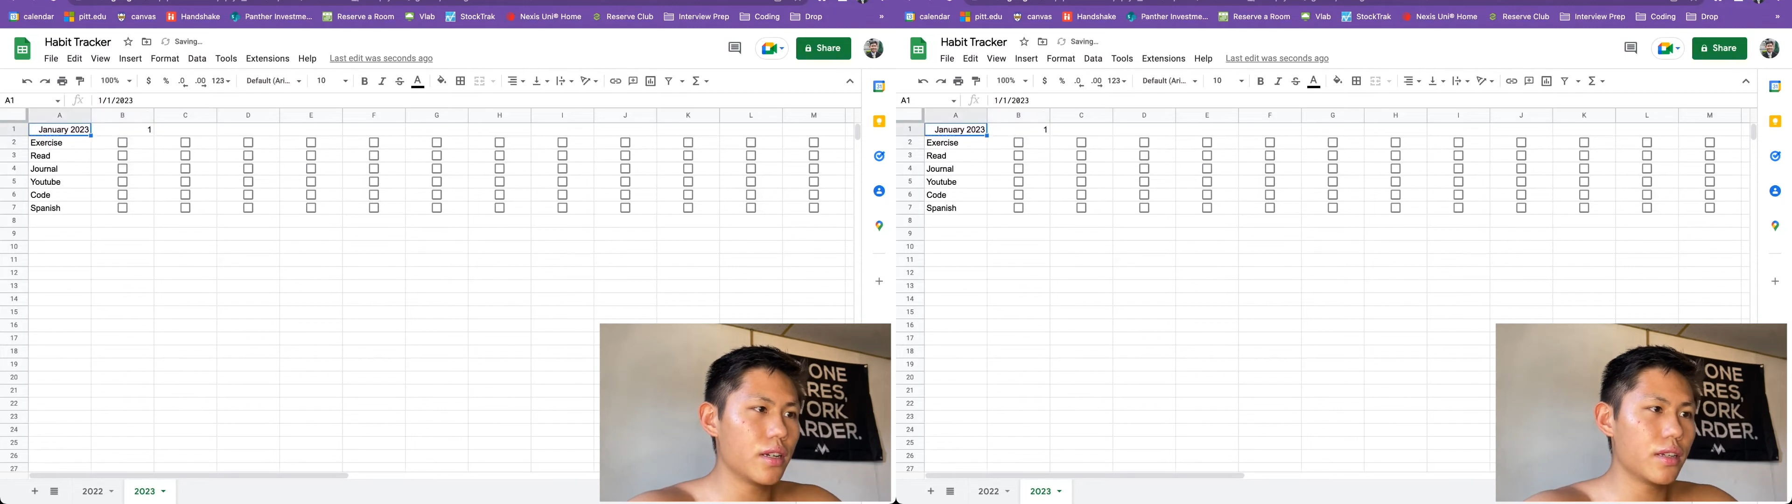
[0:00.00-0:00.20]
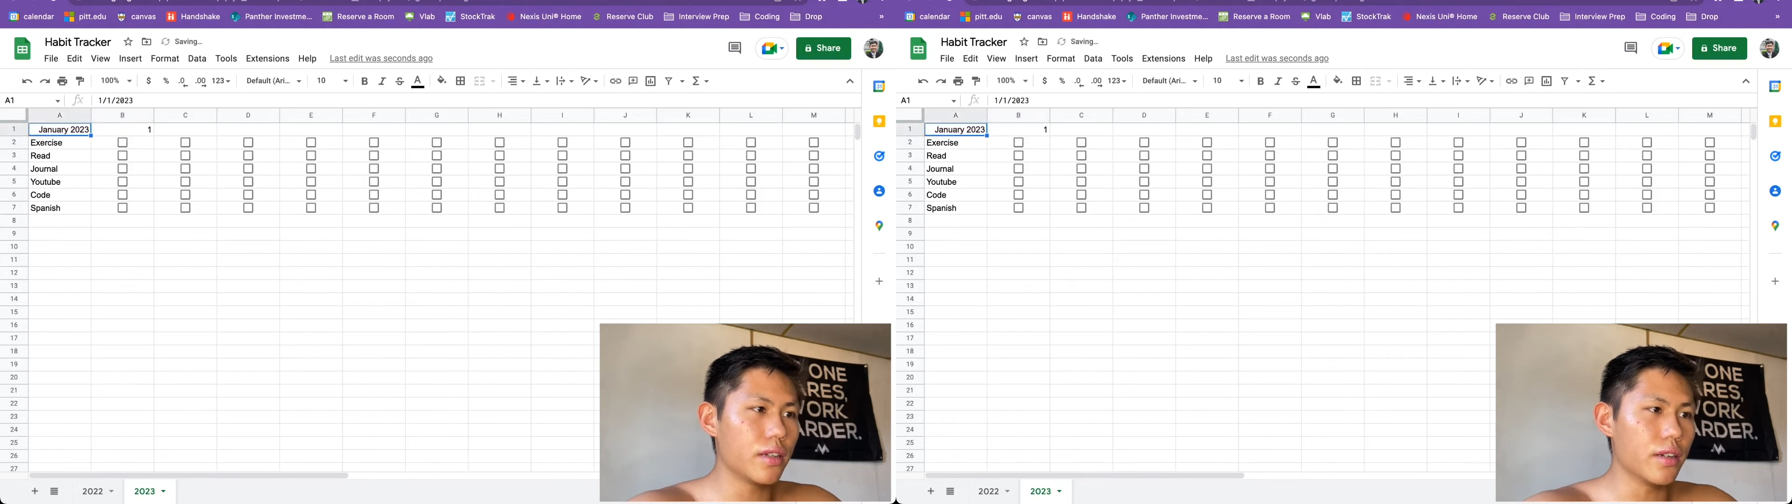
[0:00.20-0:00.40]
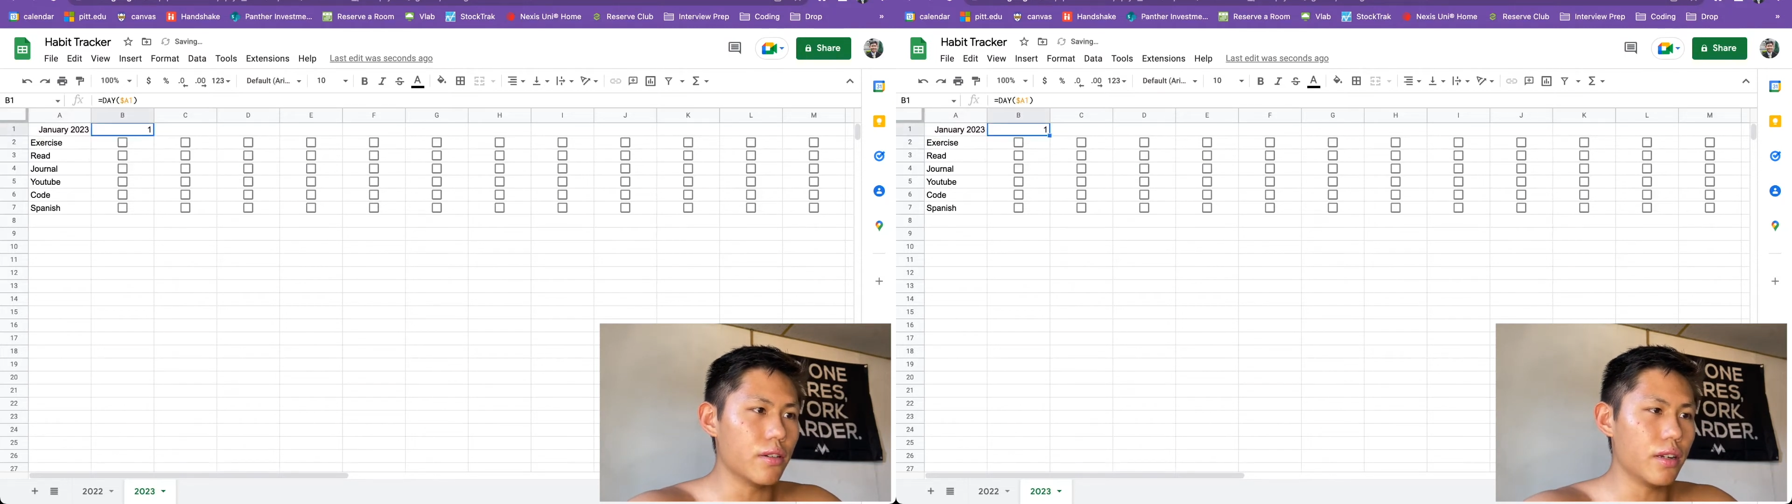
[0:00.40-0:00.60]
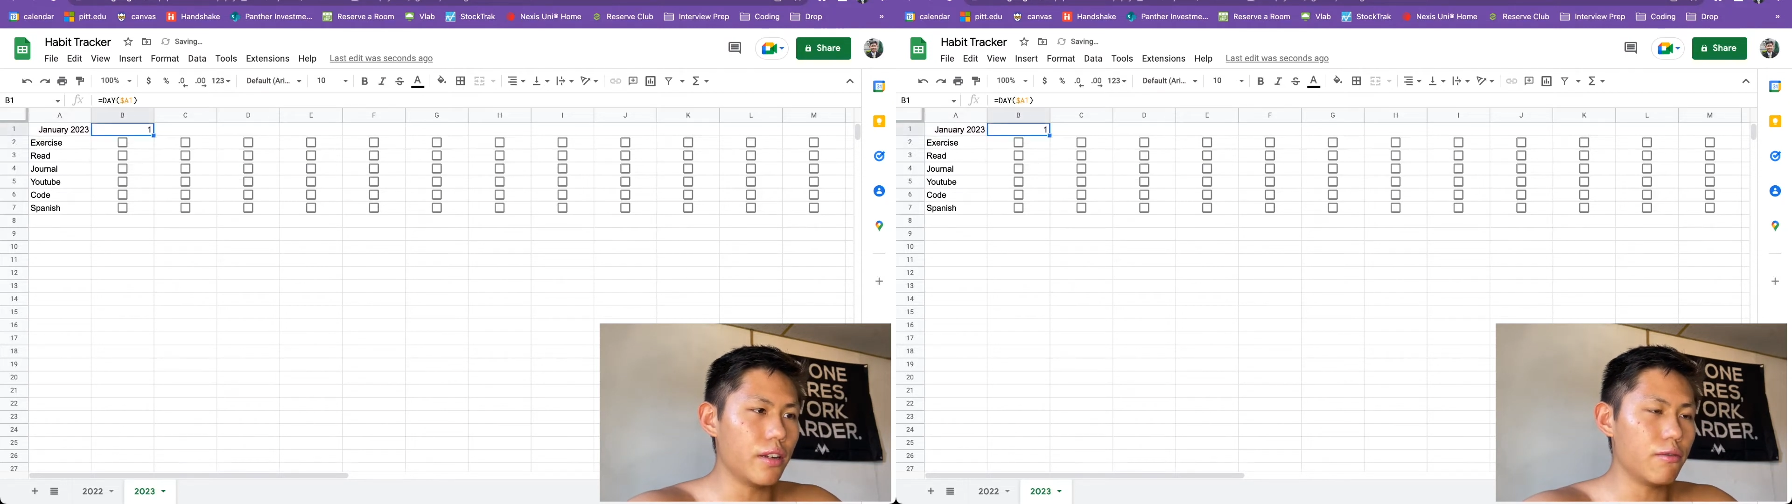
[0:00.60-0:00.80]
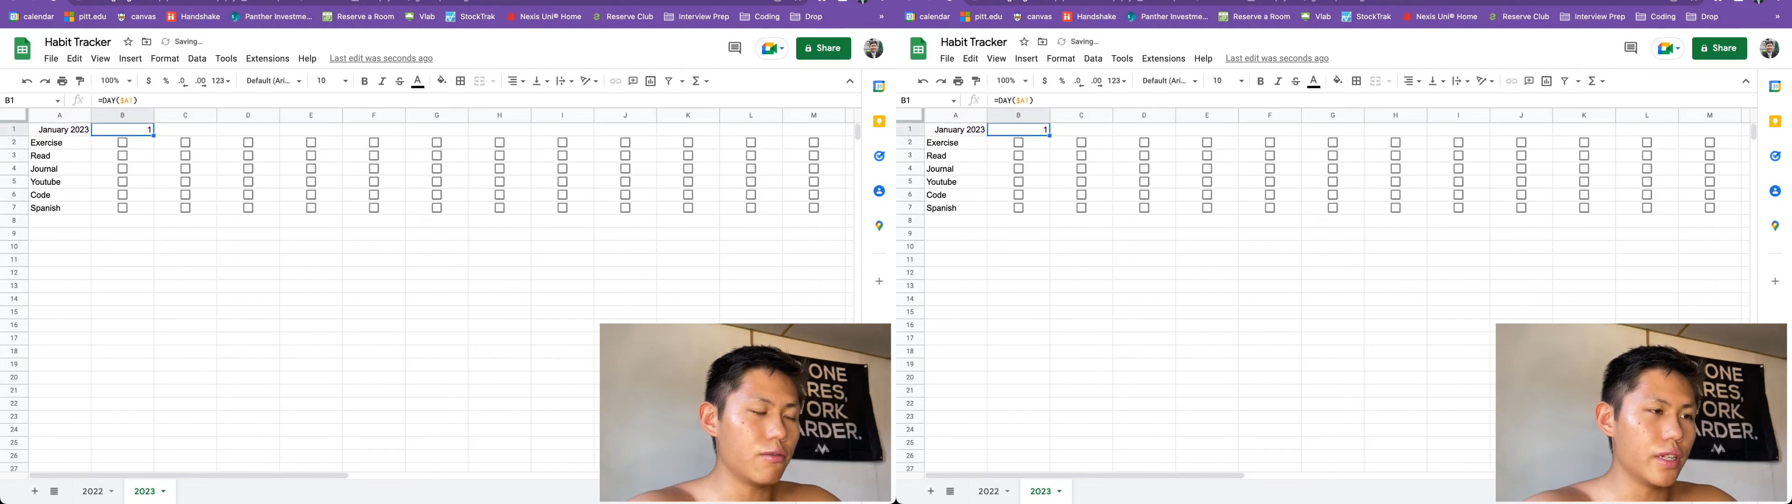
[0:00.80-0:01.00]
you know,
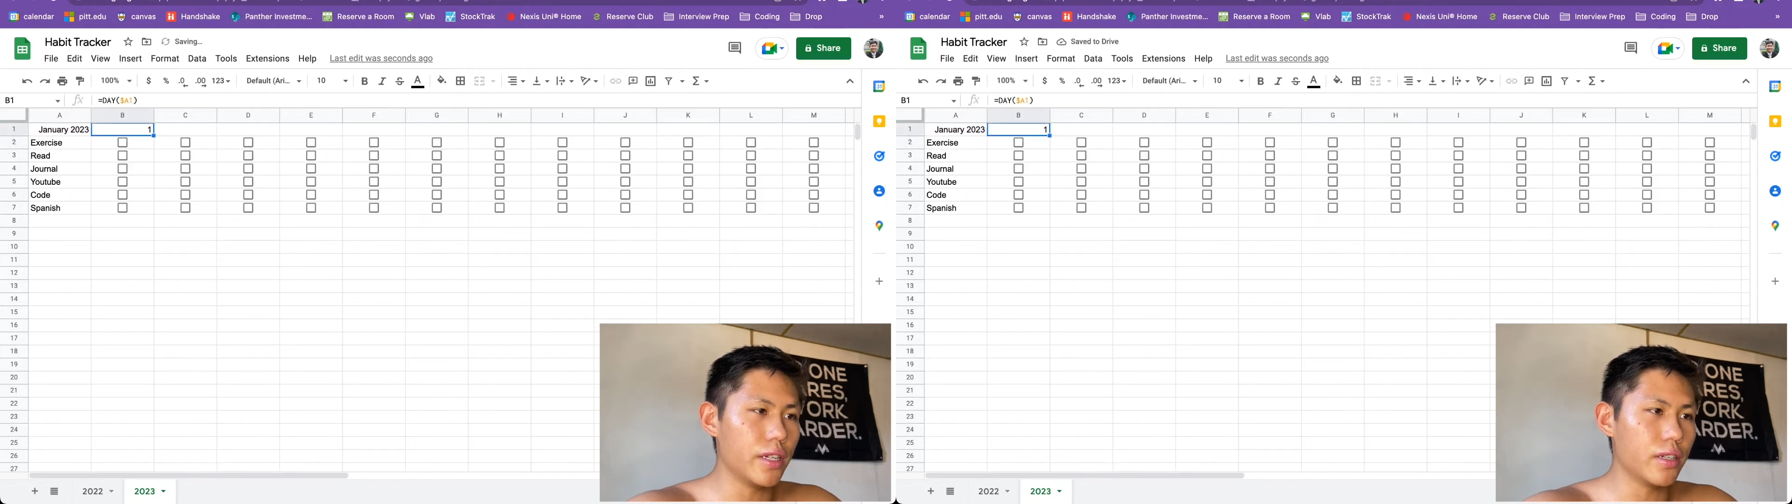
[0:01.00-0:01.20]
if we